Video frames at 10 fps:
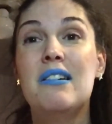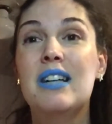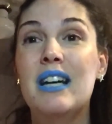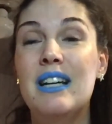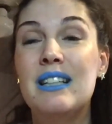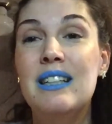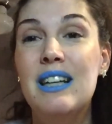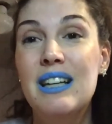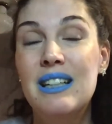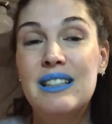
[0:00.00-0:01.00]
okay,
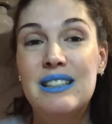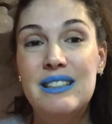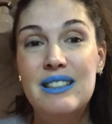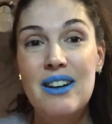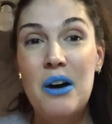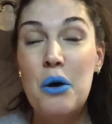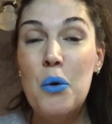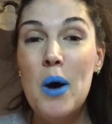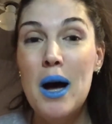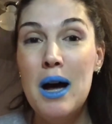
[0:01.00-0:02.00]

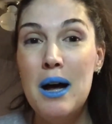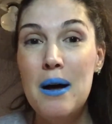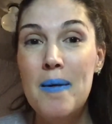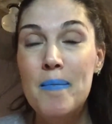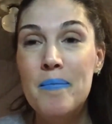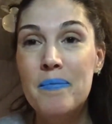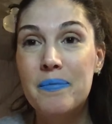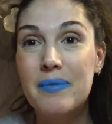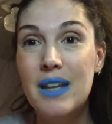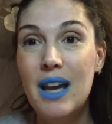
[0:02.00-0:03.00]
so um,
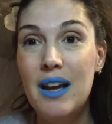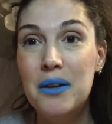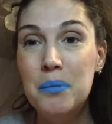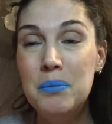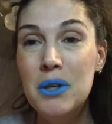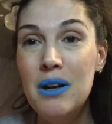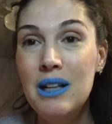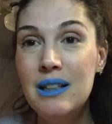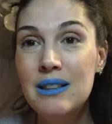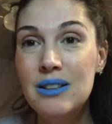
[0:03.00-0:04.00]
I hope
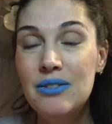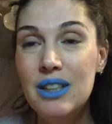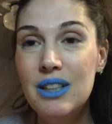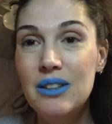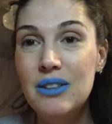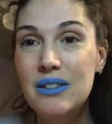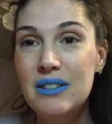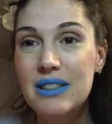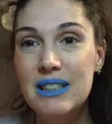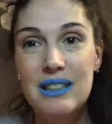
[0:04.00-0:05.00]
y'all liked this video.
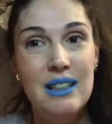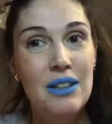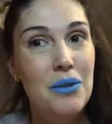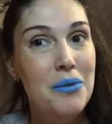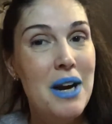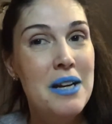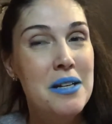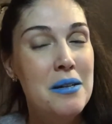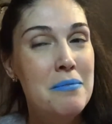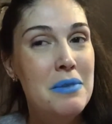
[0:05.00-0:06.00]
It was a little
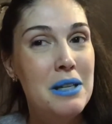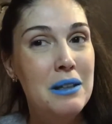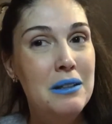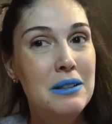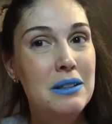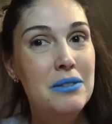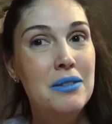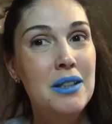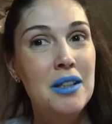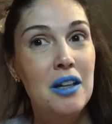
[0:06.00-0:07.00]
random and a little
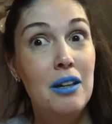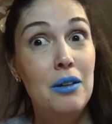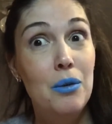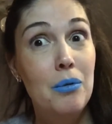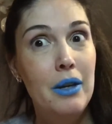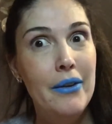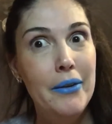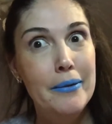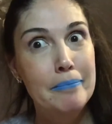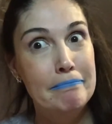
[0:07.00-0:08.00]
different and a little
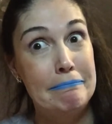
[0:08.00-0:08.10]
weird.